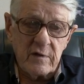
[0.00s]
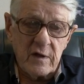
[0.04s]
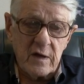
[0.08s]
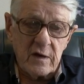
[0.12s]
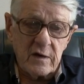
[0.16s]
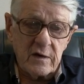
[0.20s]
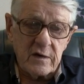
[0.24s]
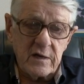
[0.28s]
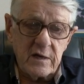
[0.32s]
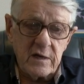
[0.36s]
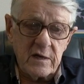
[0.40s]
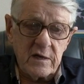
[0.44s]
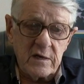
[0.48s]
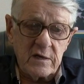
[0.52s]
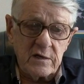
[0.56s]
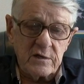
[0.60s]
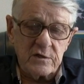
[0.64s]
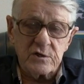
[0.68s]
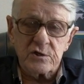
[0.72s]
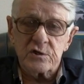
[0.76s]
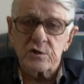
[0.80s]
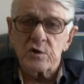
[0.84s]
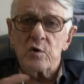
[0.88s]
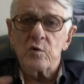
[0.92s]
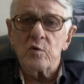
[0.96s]
that
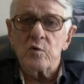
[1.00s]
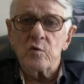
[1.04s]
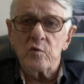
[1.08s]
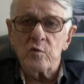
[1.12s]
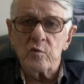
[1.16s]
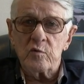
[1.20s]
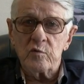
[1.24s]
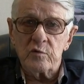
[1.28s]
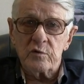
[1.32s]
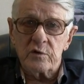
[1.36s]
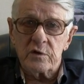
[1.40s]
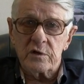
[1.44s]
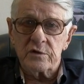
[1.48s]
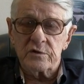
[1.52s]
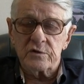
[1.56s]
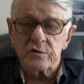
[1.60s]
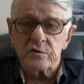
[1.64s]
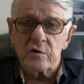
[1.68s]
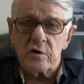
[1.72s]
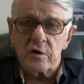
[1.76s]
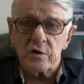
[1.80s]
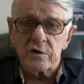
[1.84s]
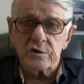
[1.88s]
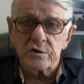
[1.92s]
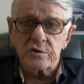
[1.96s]
he sold
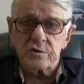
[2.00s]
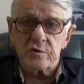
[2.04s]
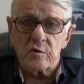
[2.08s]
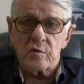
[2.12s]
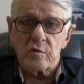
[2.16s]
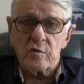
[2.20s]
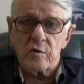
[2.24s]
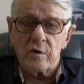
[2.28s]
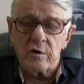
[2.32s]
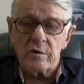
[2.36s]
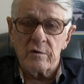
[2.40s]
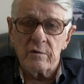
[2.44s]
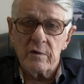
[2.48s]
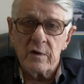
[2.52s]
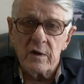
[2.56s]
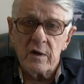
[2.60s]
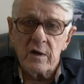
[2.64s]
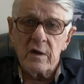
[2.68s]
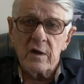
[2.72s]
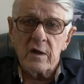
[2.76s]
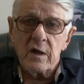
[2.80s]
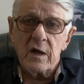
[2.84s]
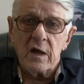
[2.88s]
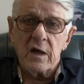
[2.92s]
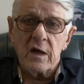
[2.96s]
his drugstore
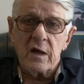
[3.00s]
